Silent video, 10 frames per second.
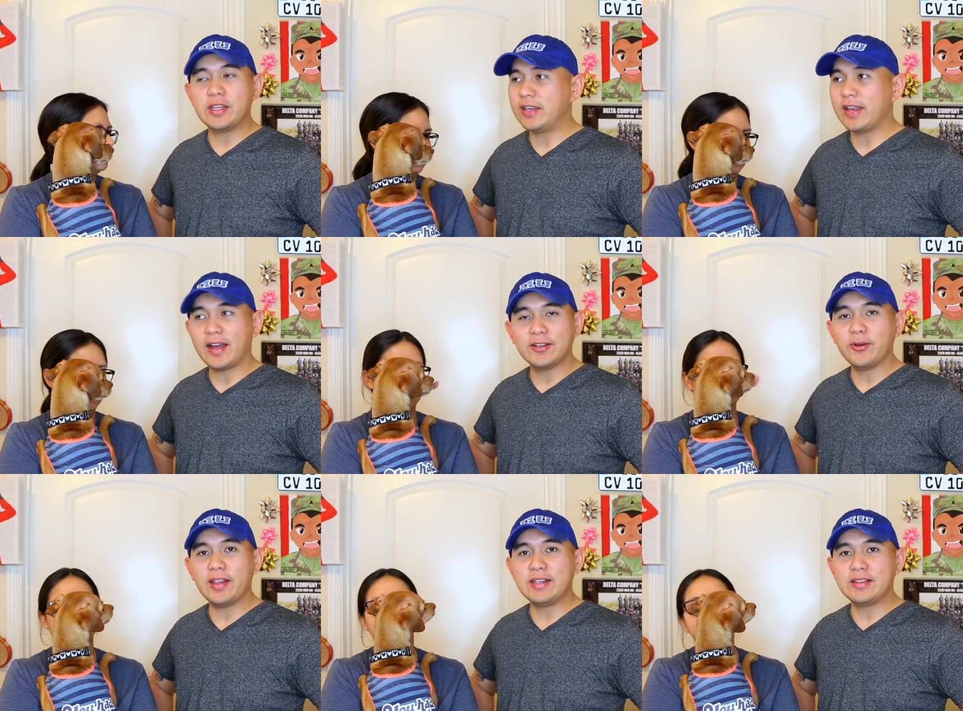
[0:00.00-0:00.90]
Speaker 1: did not
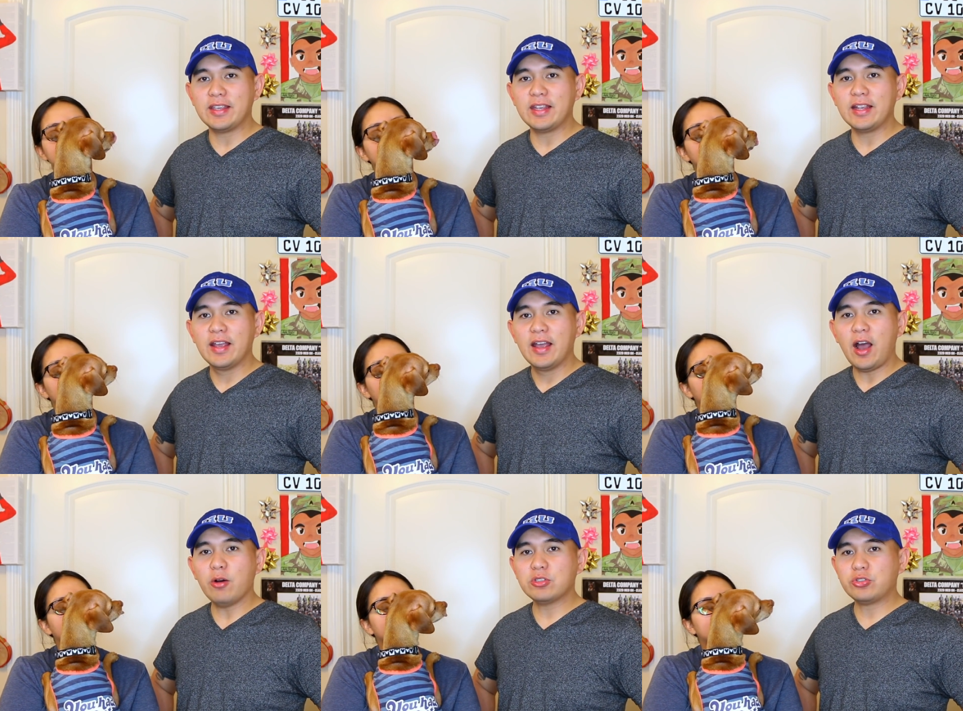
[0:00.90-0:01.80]
know anything.
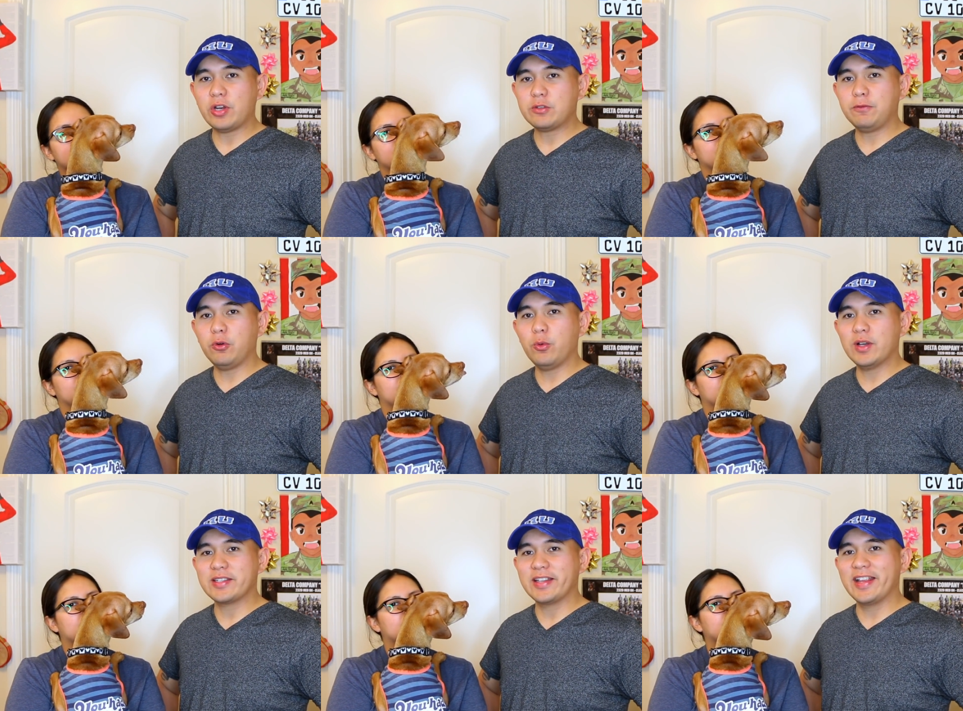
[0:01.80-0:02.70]
How stressful
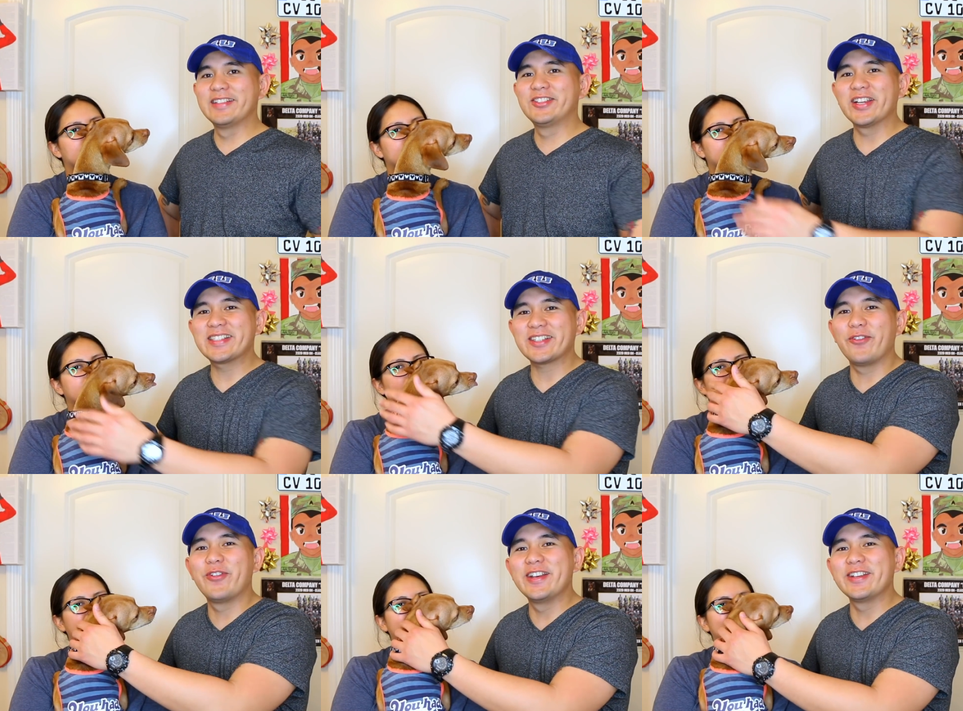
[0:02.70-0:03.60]
was it? And Drake's
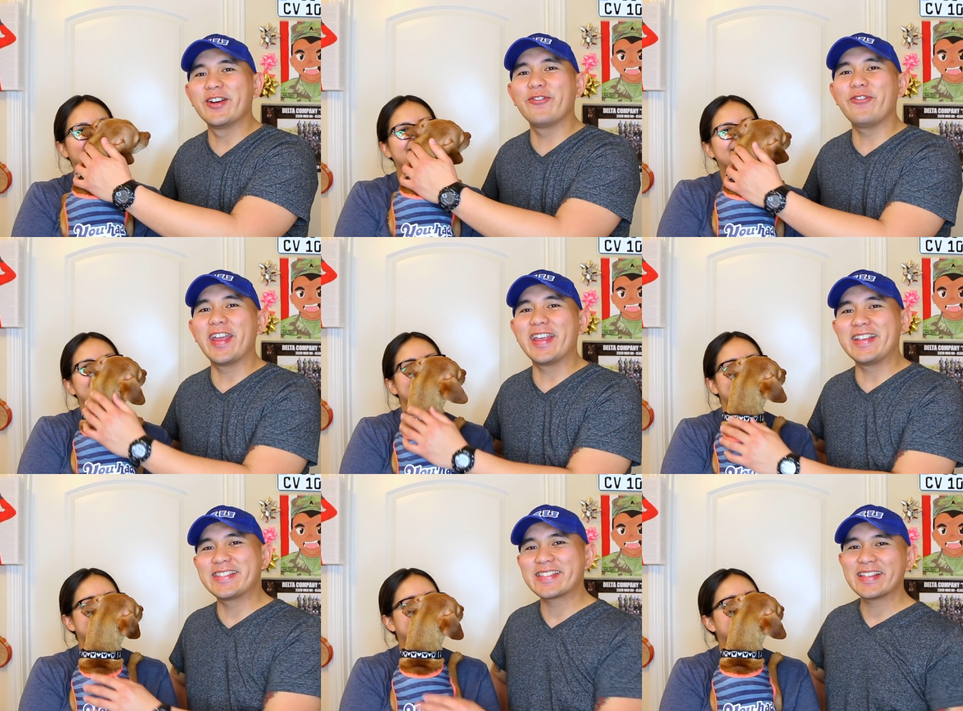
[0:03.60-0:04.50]
covering your
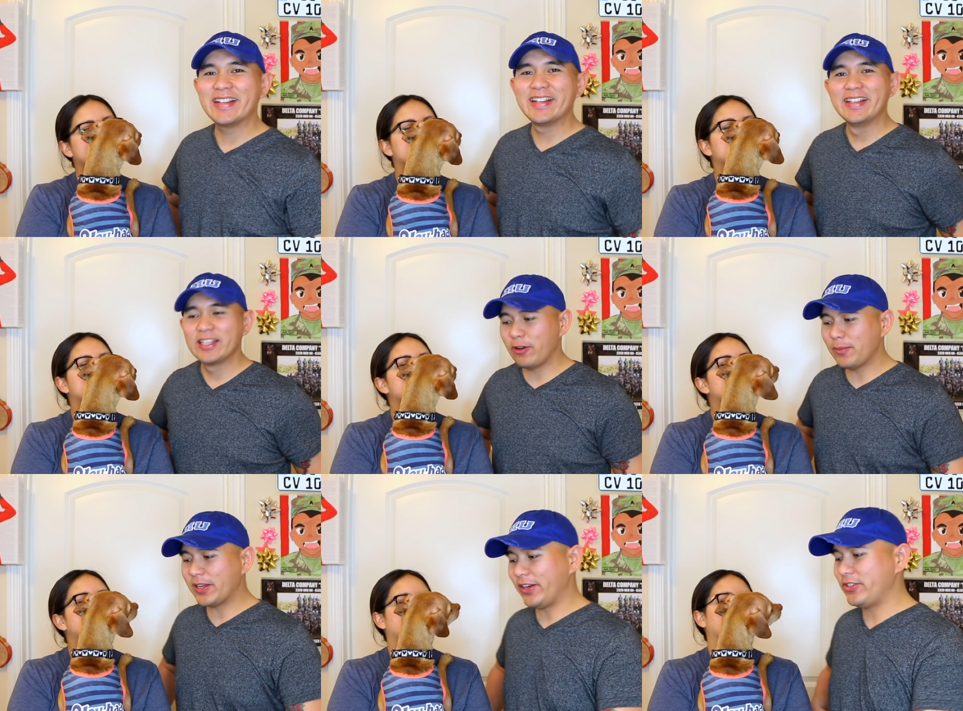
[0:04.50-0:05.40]
face. You
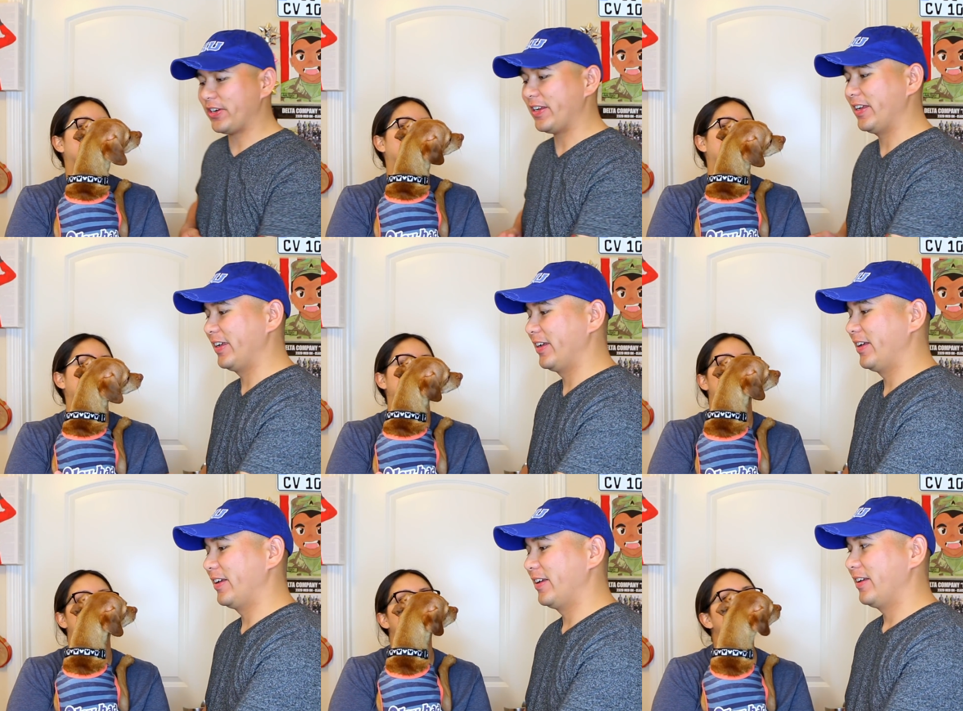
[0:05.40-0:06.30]
want me to carry Drake?
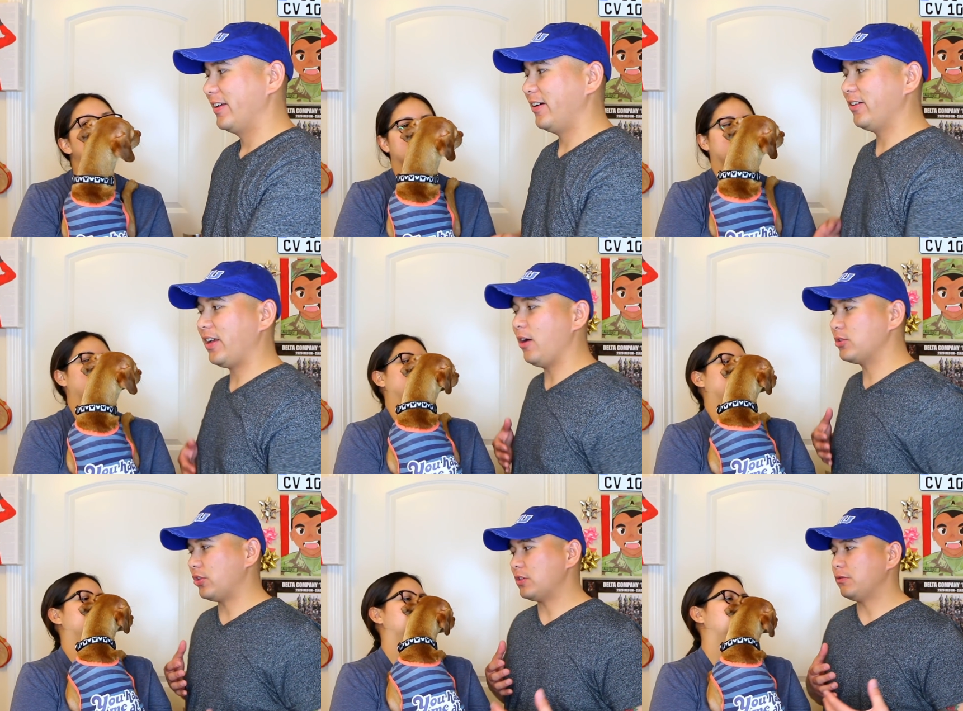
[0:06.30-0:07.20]
Speaker 2: Yeah.
Speaker 1: Okay, how
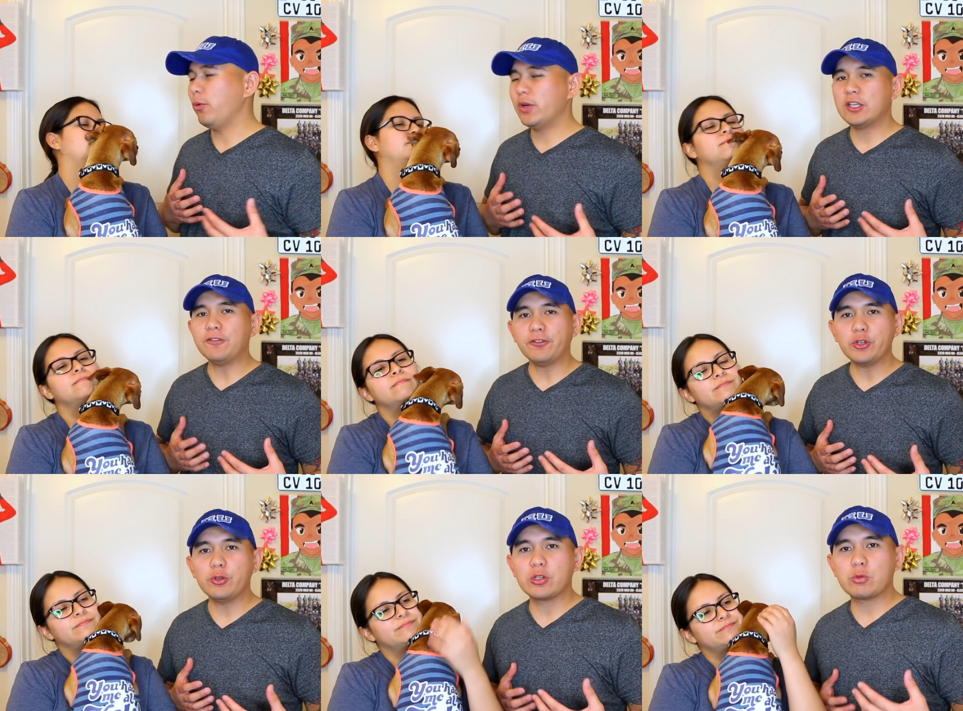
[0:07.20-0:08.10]
stressful was it for
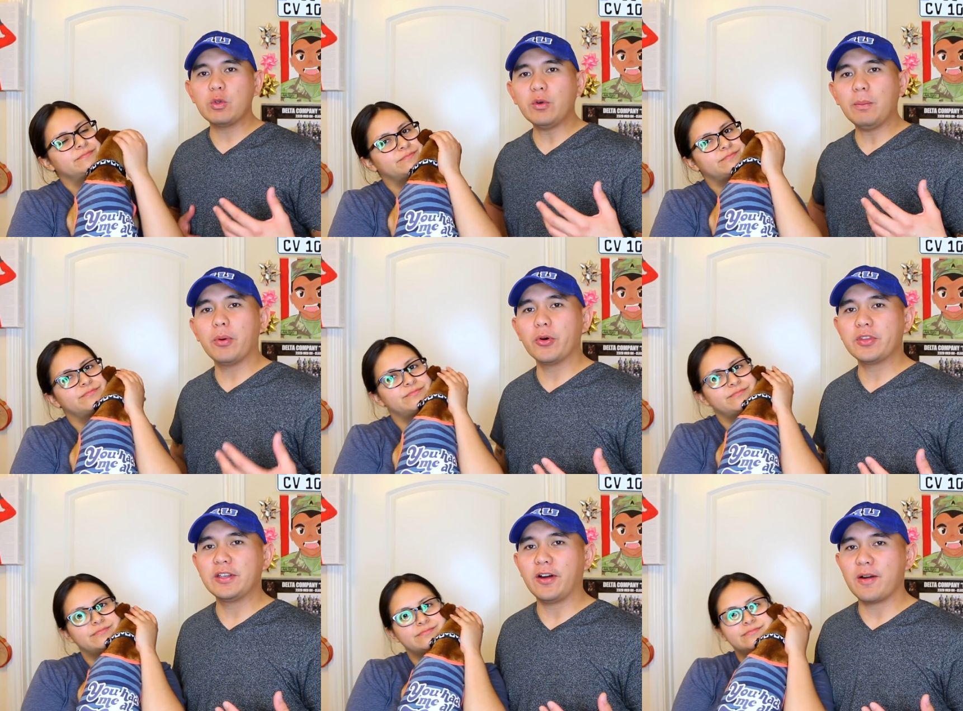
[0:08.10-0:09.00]
you? Because we were
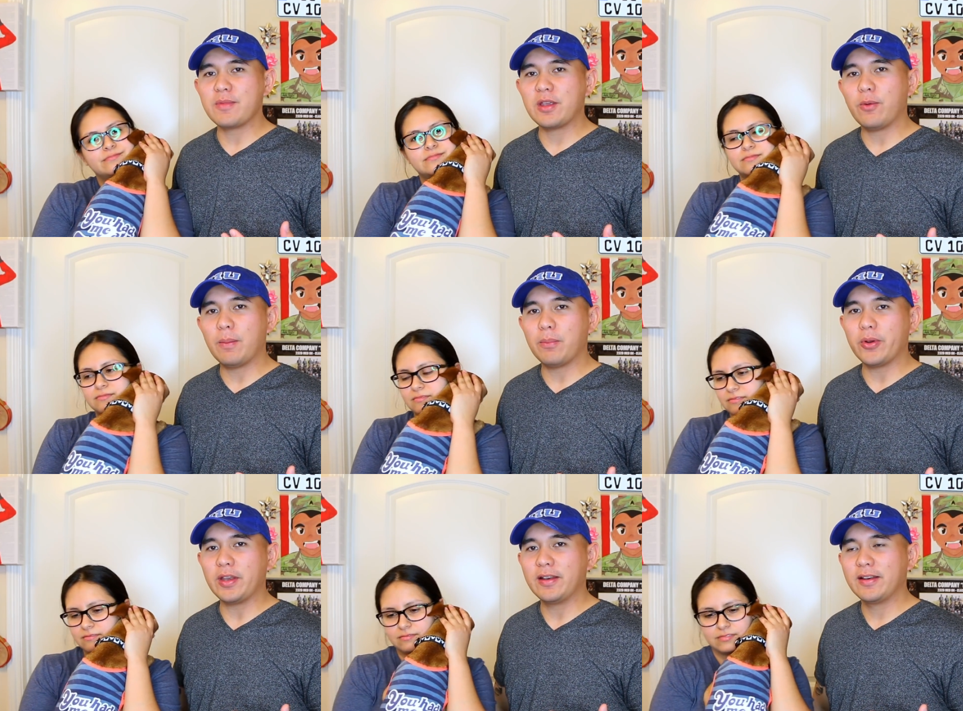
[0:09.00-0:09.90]
both in the army at one
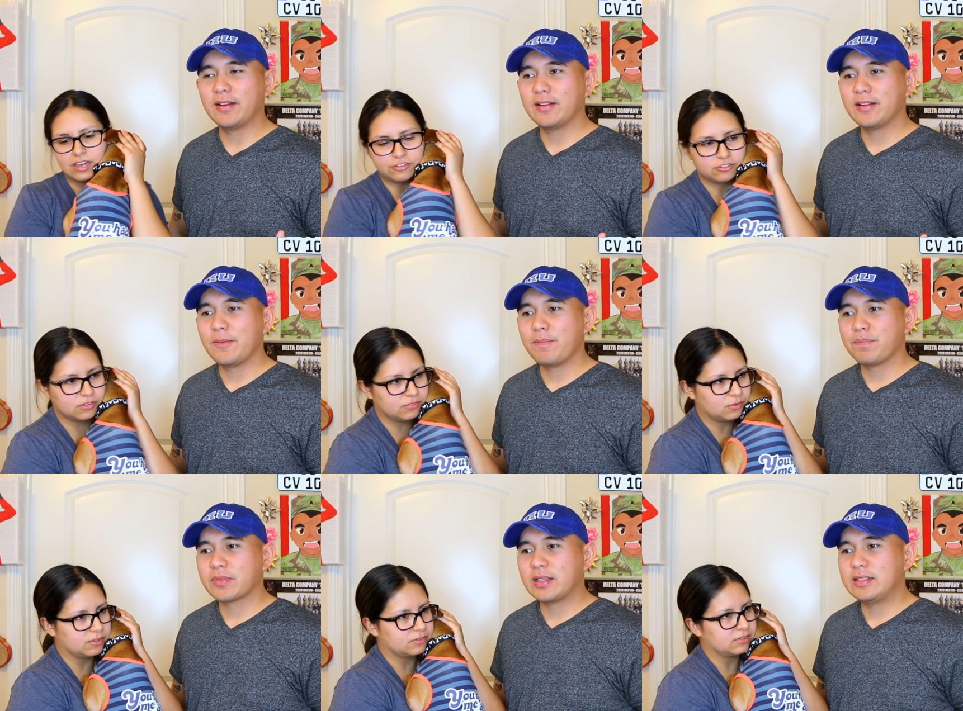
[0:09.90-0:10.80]
point.
Speaker 2: How stressful
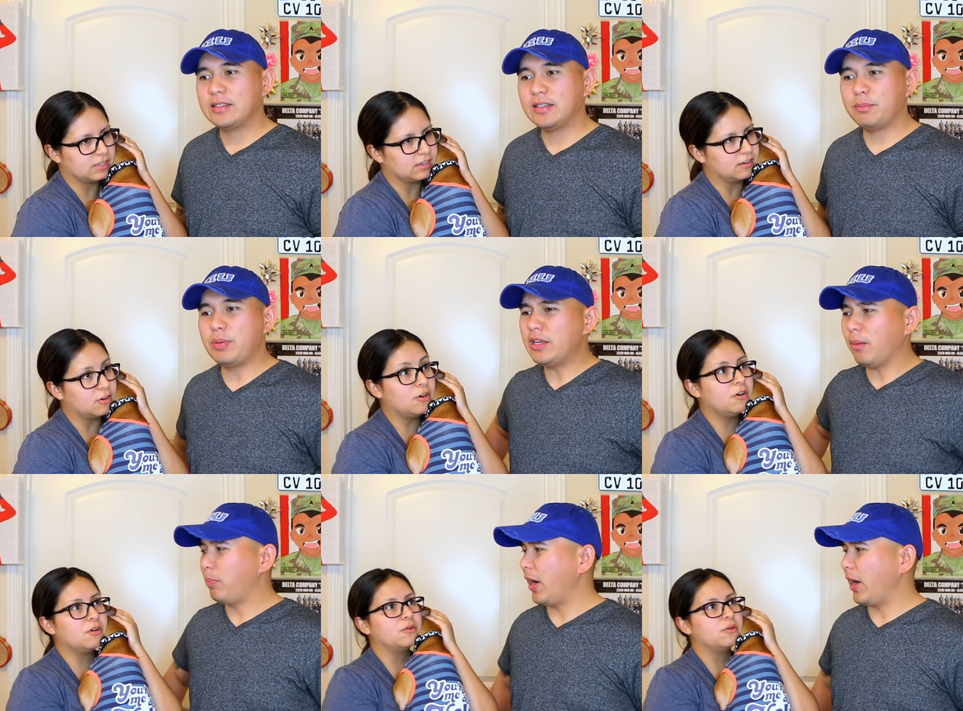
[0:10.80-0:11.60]
was... being
Speaker 1: a